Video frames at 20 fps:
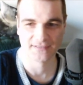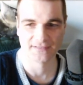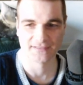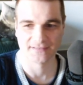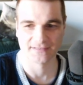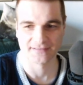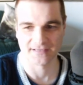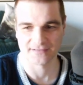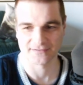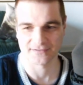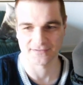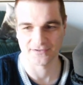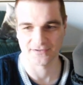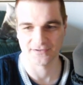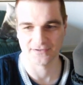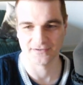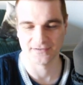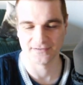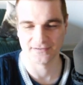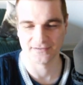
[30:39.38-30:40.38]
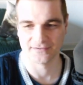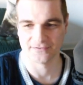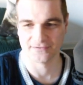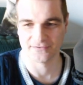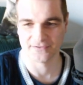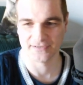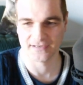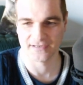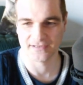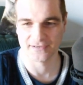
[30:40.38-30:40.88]
that are
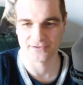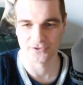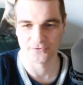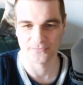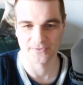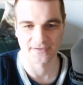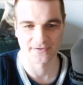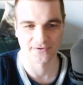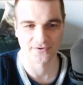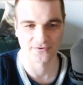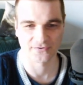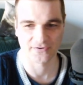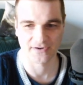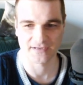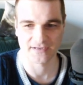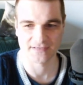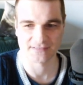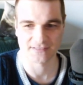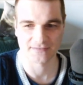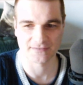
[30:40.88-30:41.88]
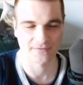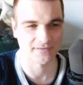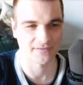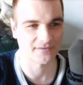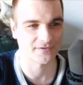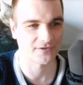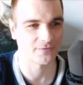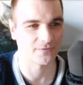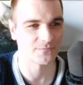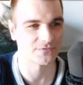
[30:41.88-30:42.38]
really going crazy when
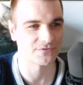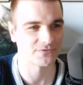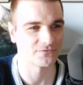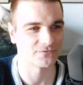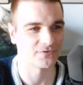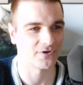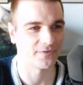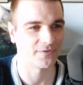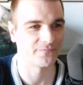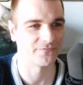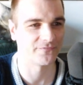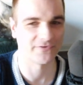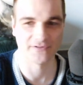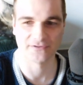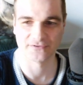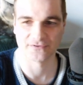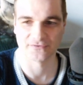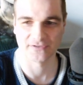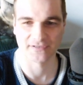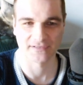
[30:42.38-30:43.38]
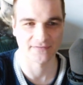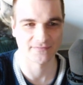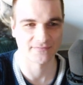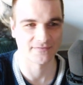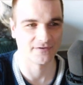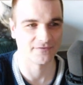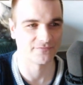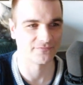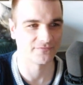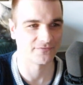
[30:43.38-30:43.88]
it comes to up filtering and
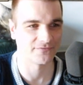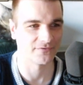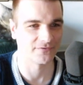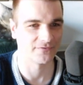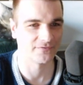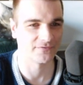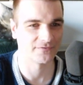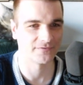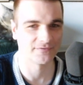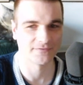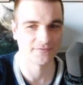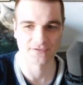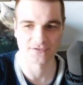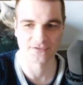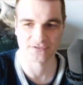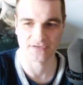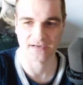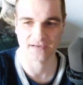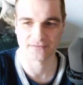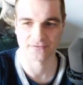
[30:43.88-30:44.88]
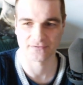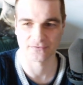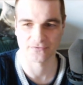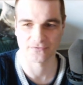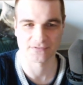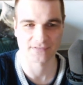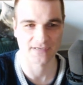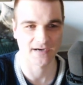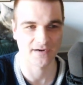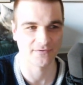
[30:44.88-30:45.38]
stuff. So check
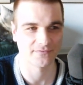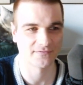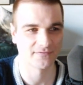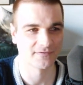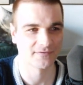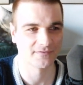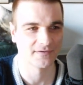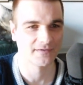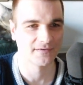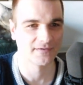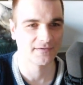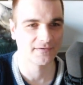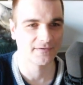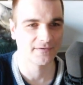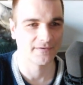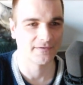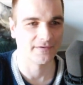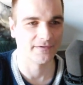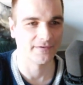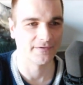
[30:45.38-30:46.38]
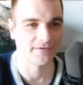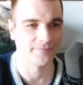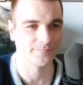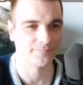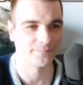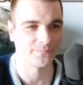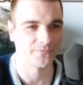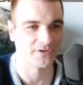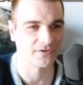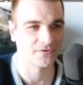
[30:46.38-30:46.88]
those out.
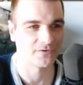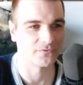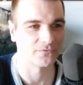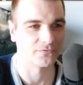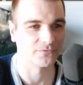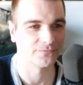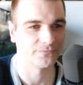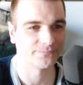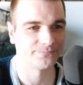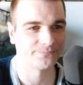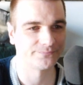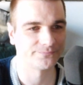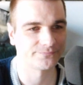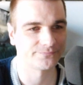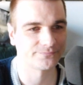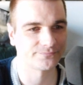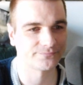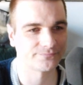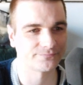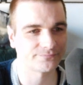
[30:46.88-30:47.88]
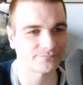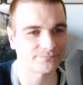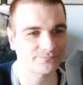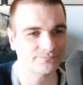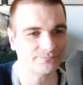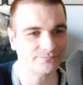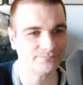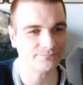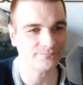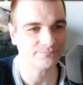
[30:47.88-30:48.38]
Pretty cool.
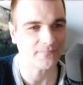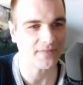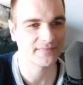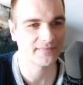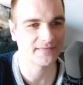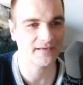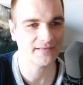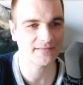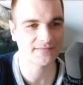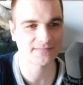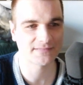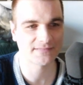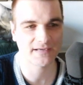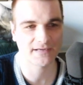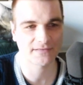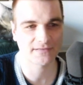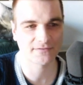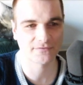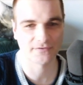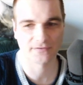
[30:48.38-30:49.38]
That's that